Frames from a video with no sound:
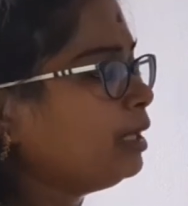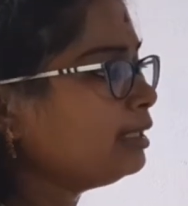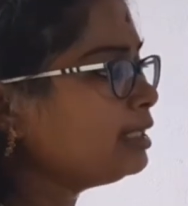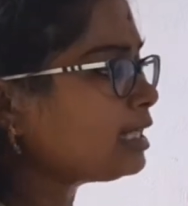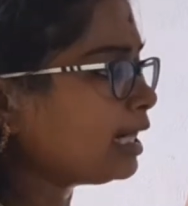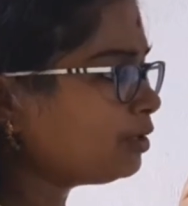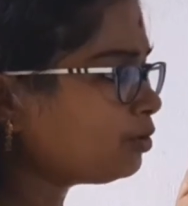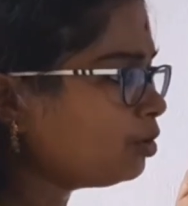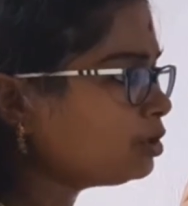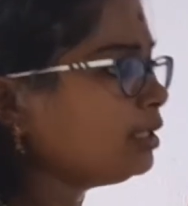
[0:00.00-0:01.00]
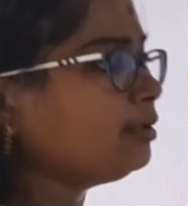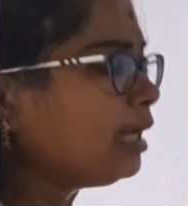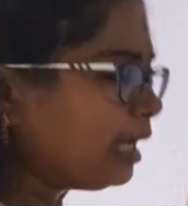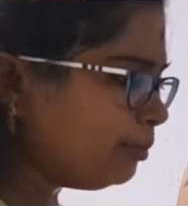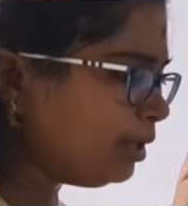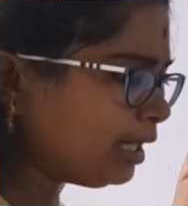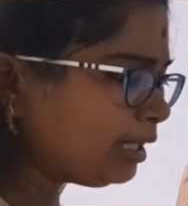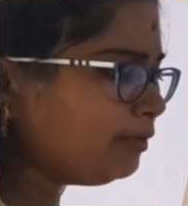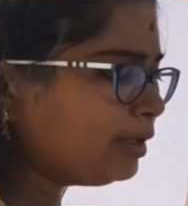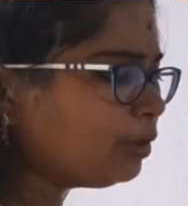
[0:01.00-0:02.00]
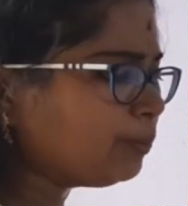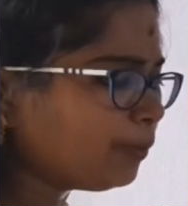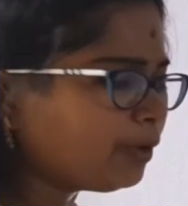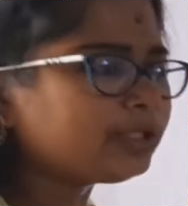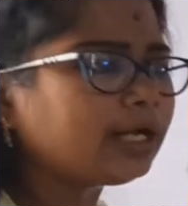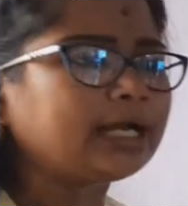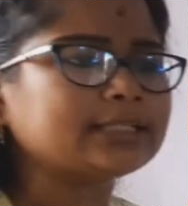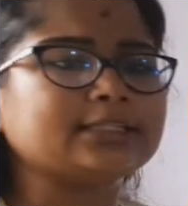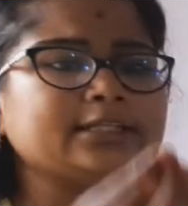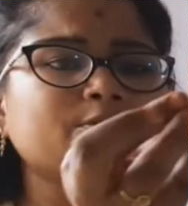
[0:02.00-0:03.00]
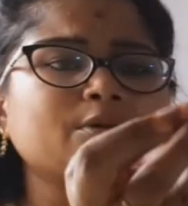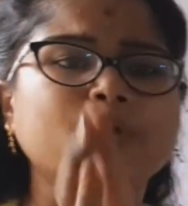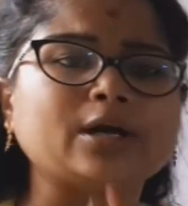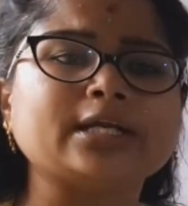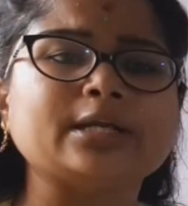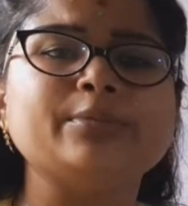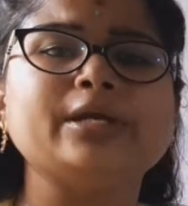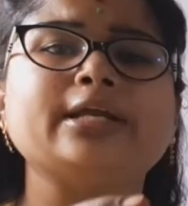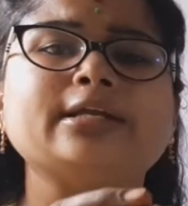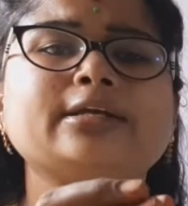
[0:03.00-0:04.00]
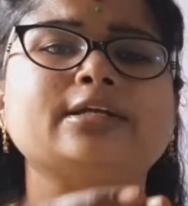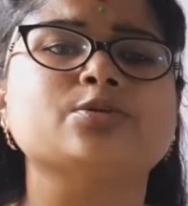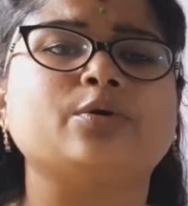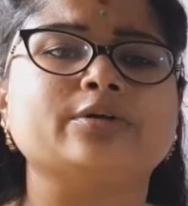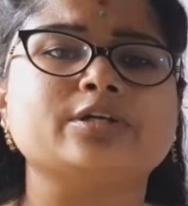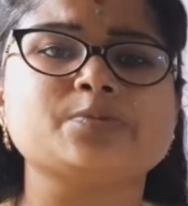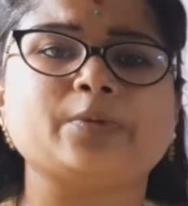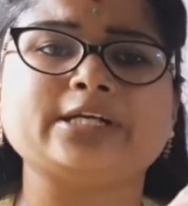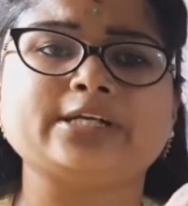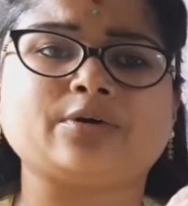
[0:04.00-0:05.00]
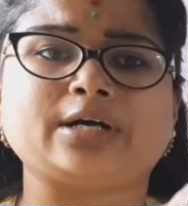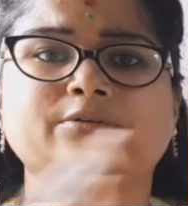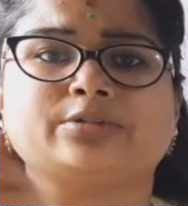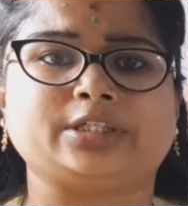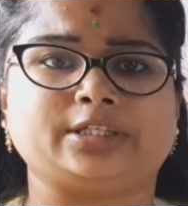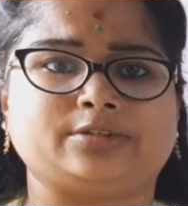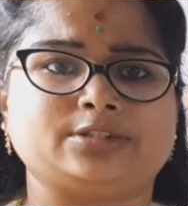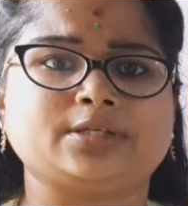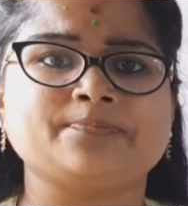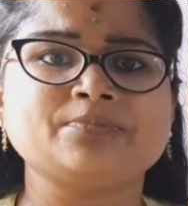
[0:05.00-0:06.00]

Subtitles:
This hydrogen, immediately when you put the acid into the water, immediately it is going to split into hydrogen ions.